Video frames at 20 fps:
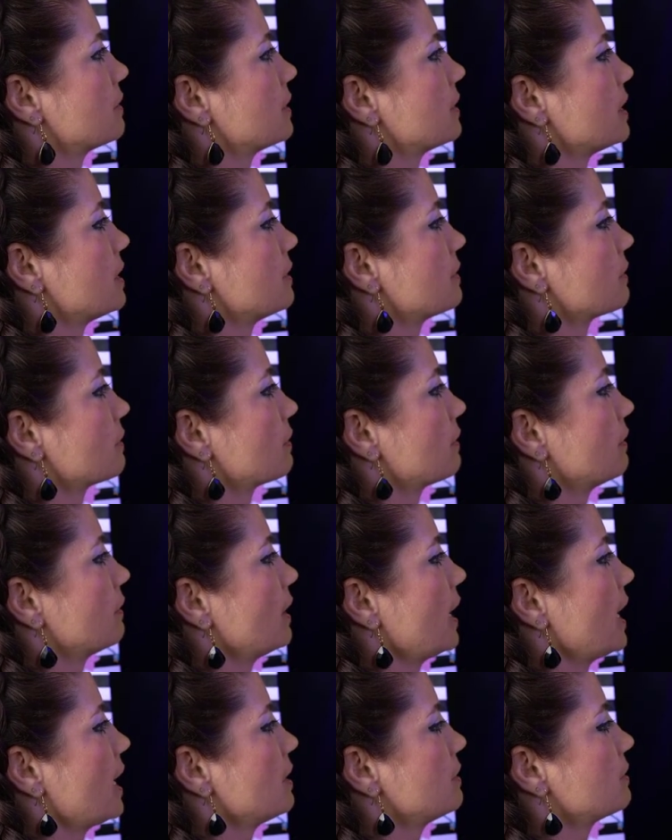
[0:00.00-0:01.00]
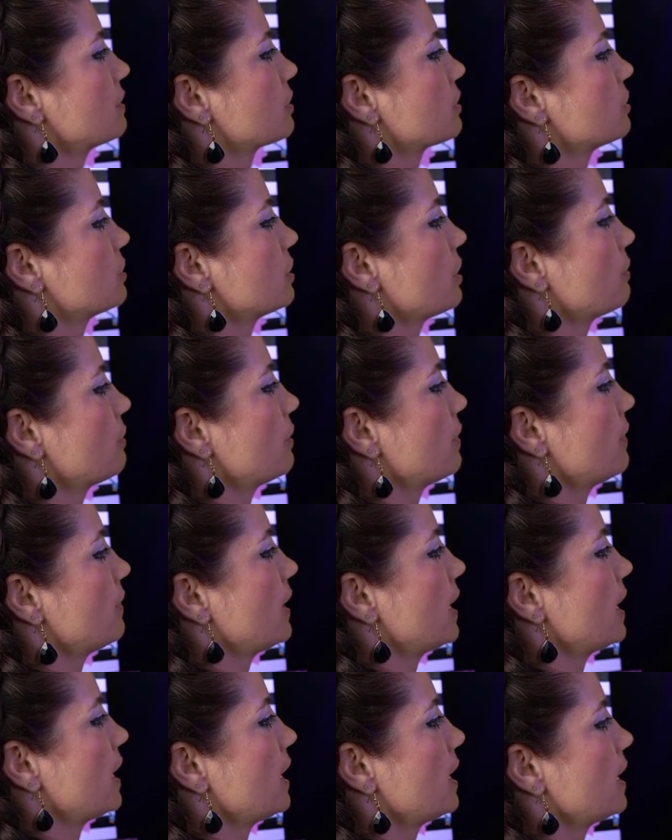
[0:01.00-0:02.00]
these little legs are so
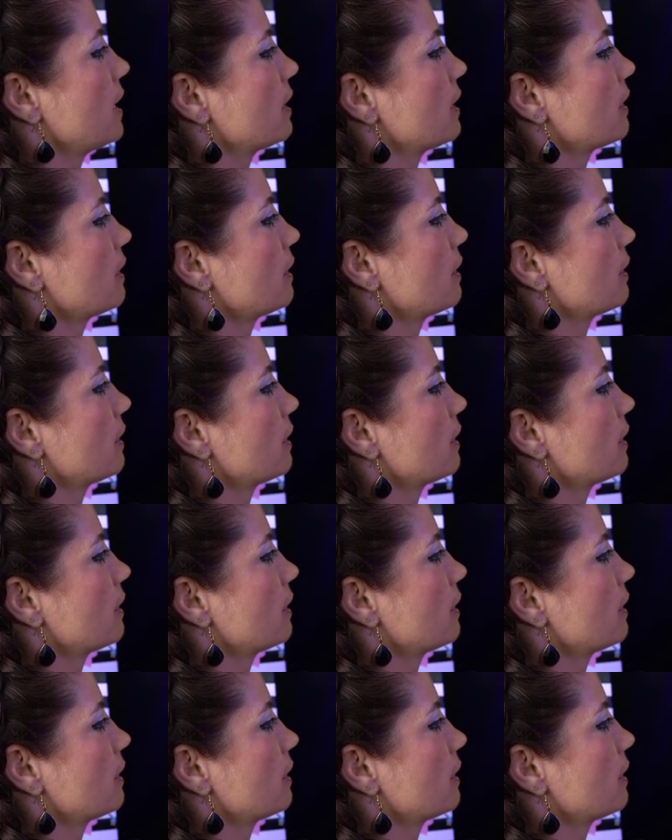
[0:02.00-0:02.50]
thick.